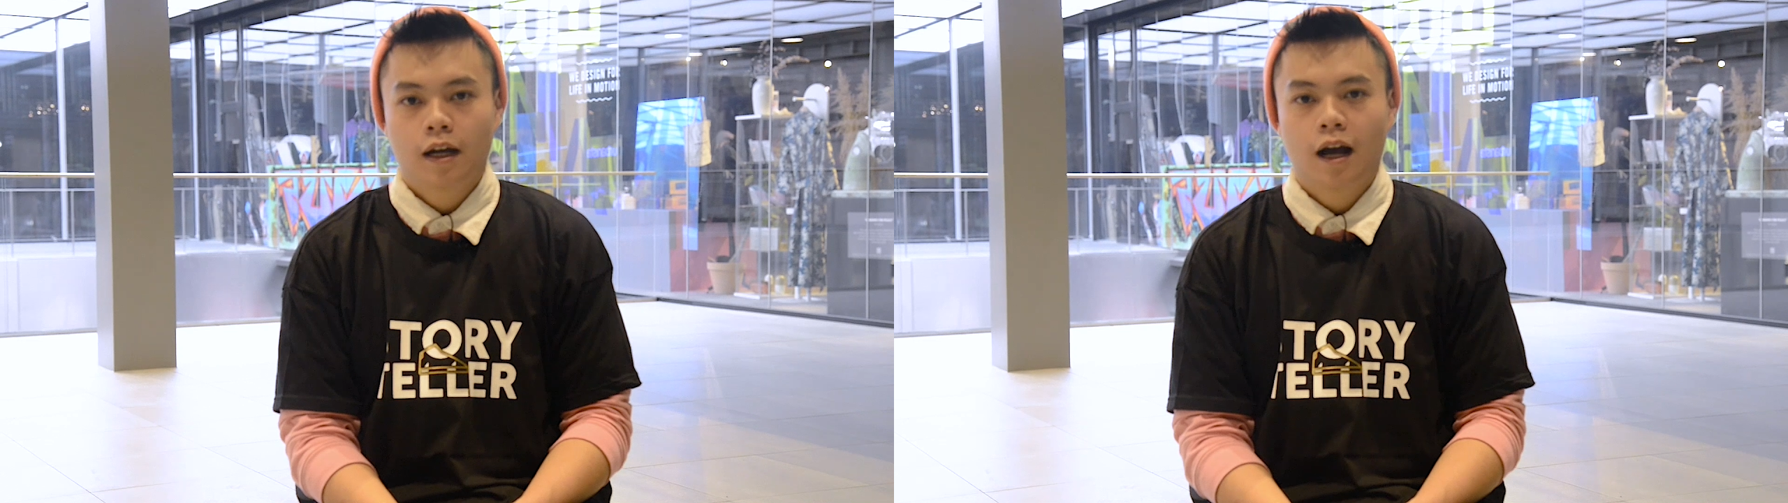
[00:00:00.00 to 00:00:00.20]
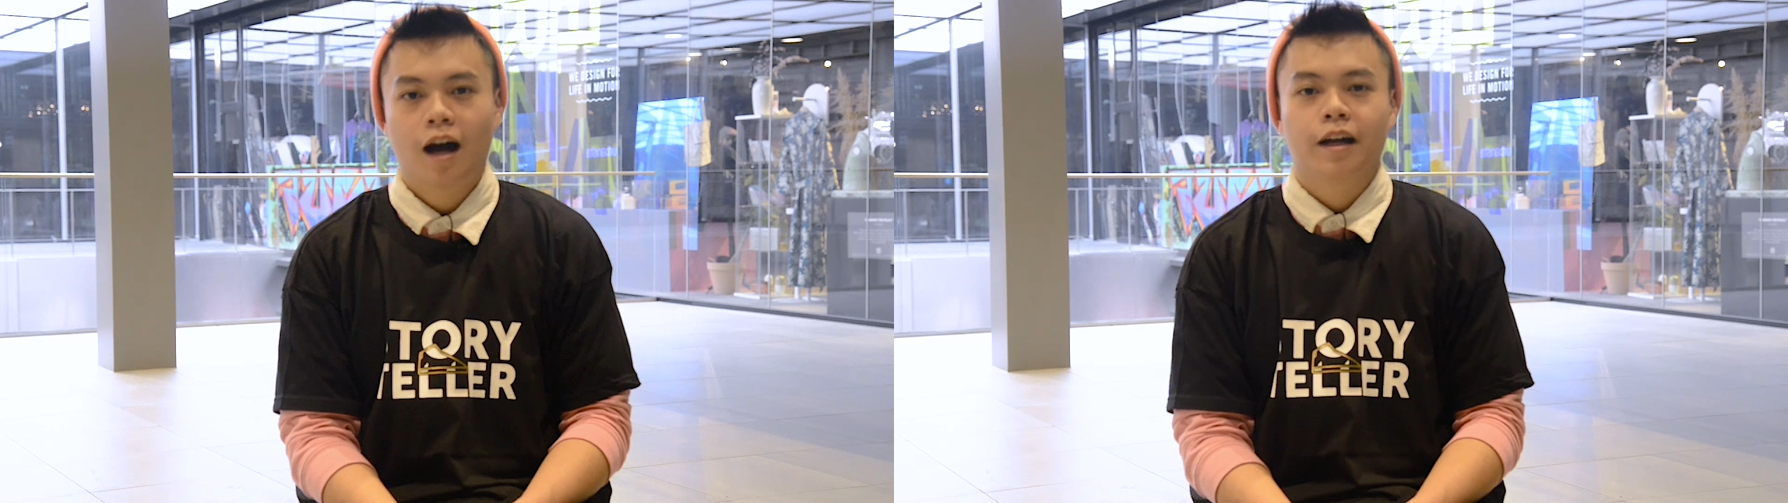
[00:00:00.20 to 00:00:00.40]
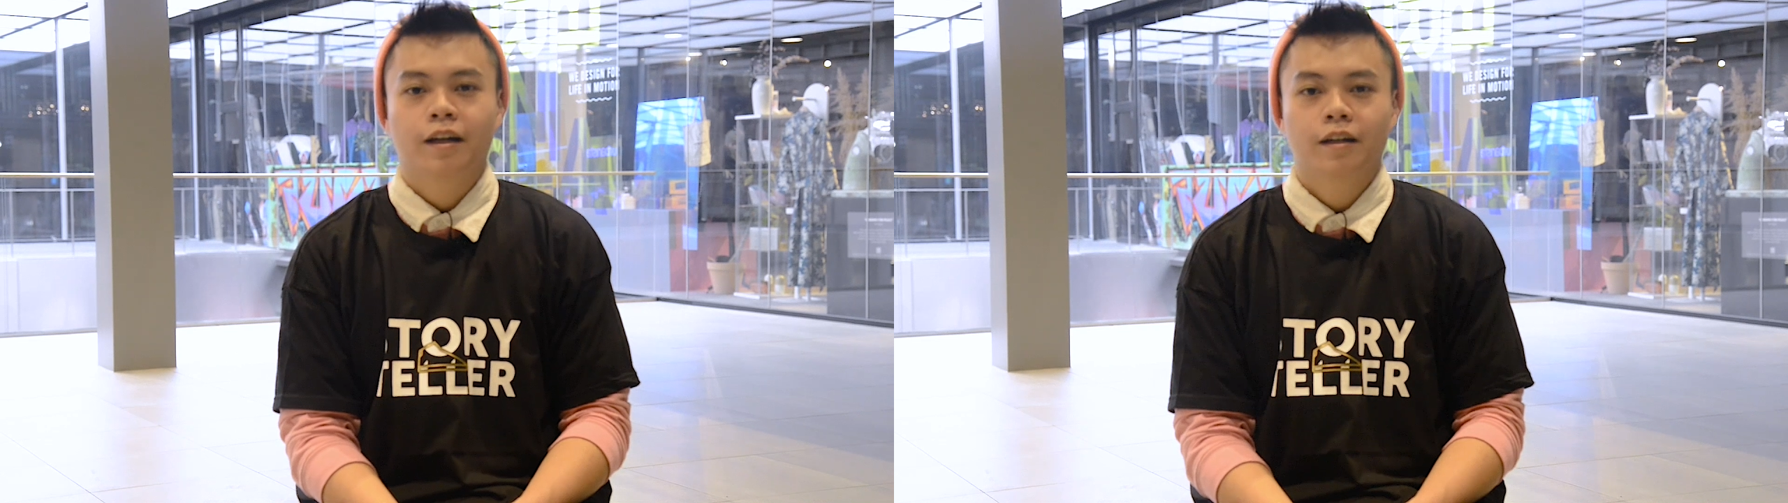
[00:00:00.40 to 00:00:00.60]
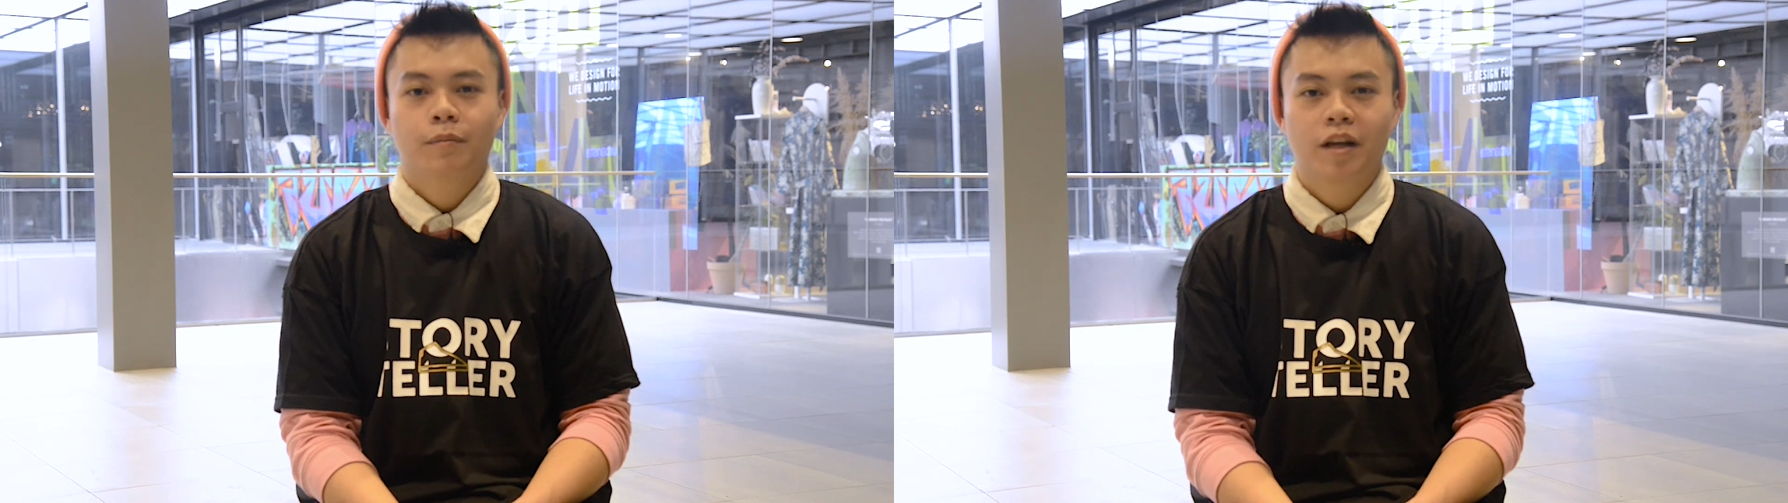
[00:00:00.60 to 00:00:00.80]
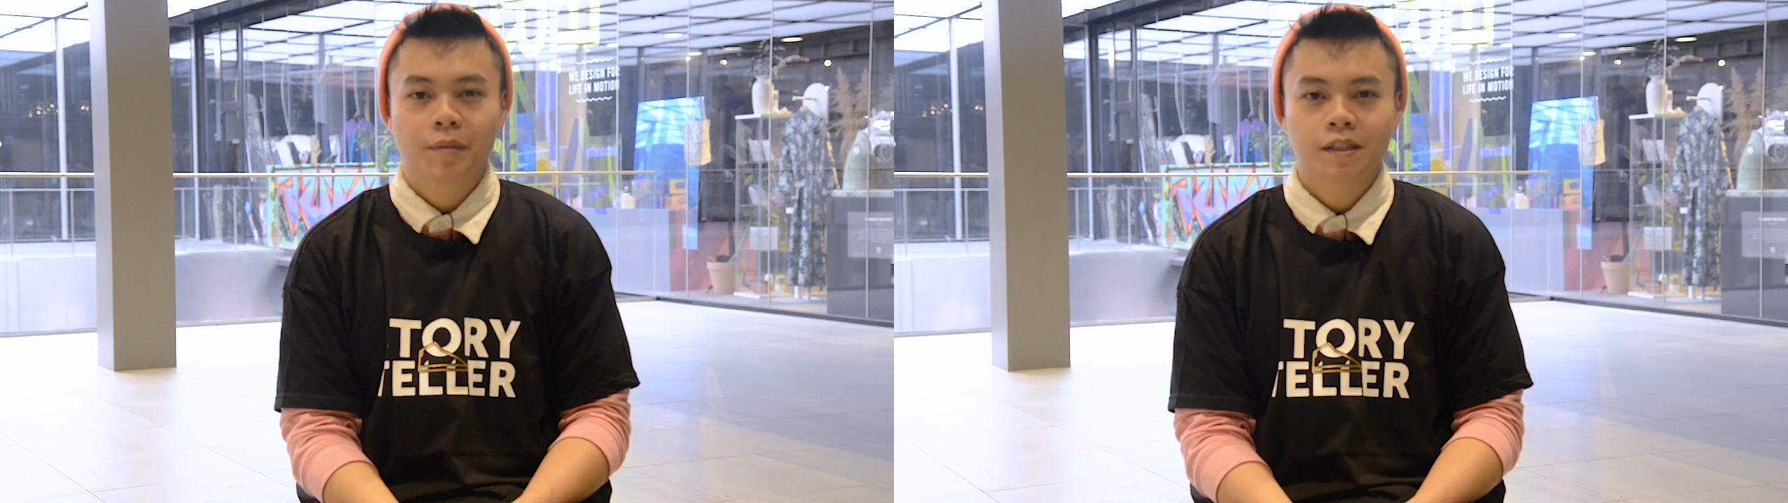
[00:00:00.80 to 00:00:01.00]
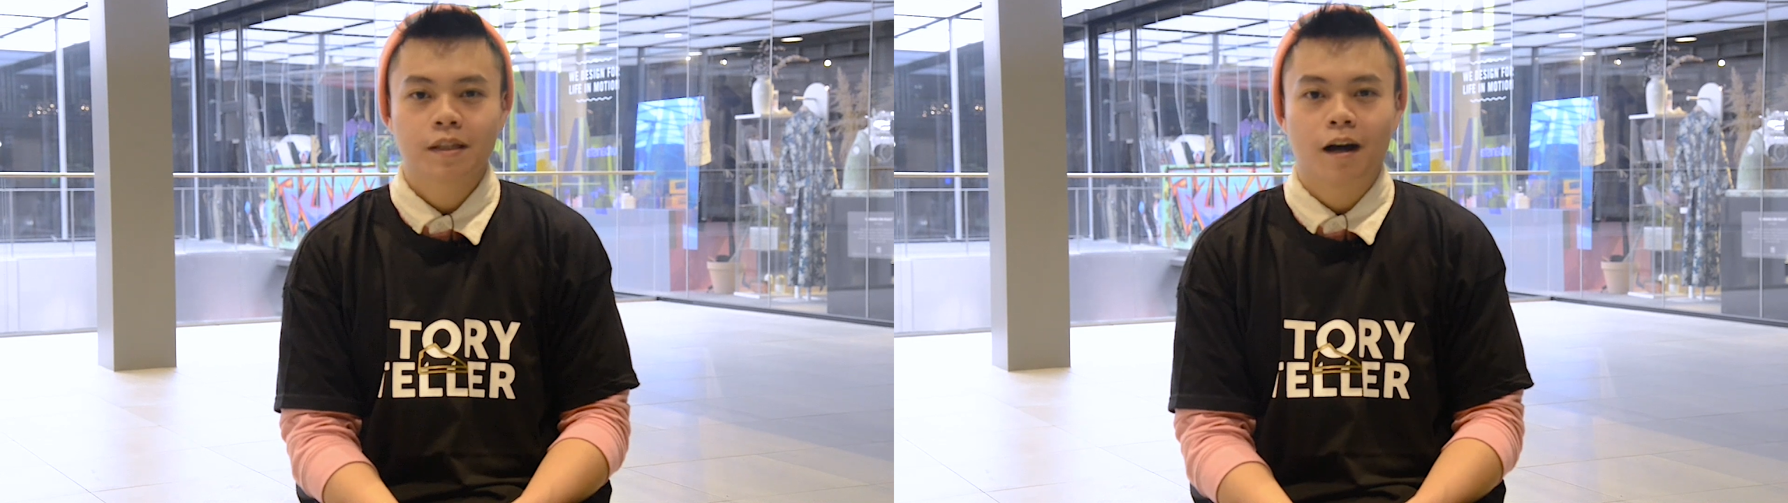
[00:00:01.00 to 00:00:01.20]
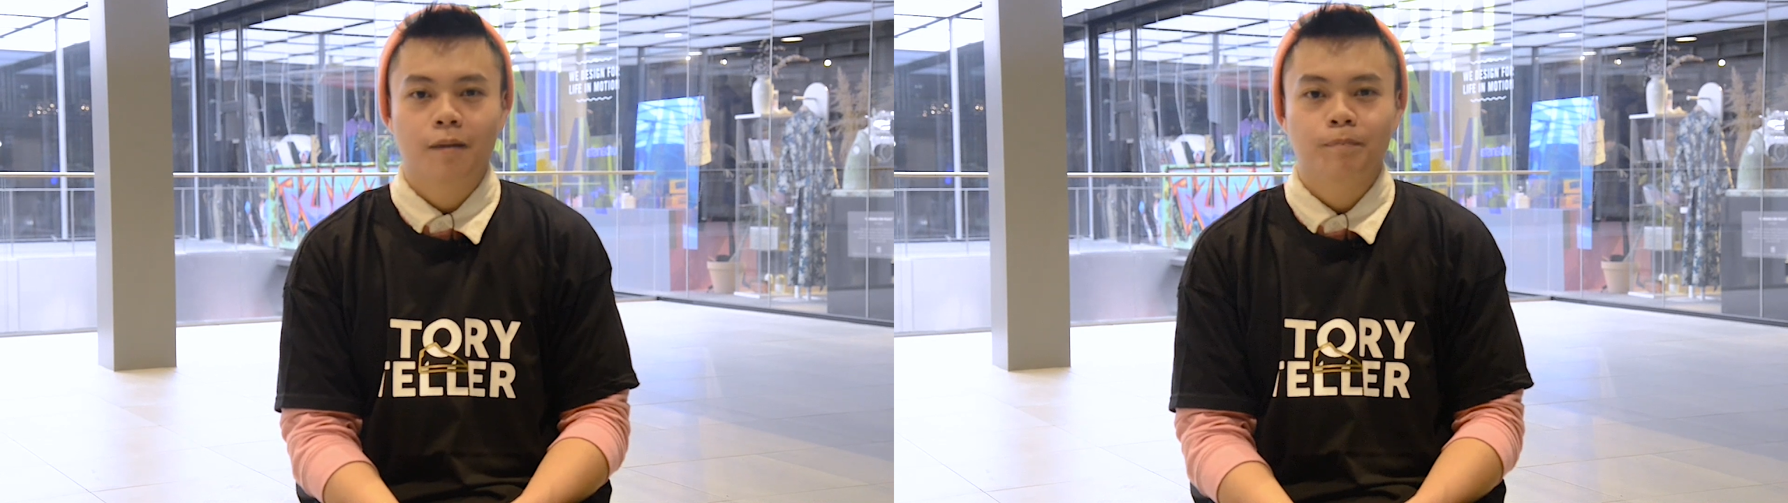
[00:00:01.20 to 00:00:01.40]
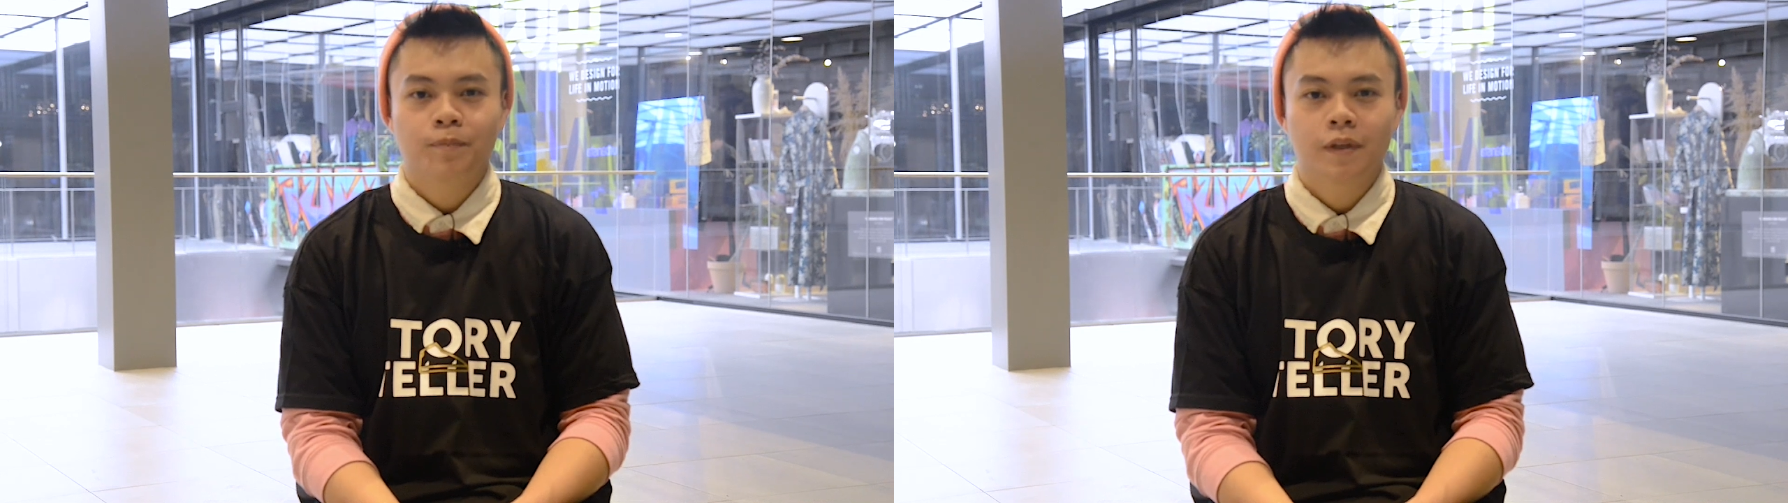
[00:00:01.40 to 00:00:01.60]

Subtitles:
Hi, my name is Nam,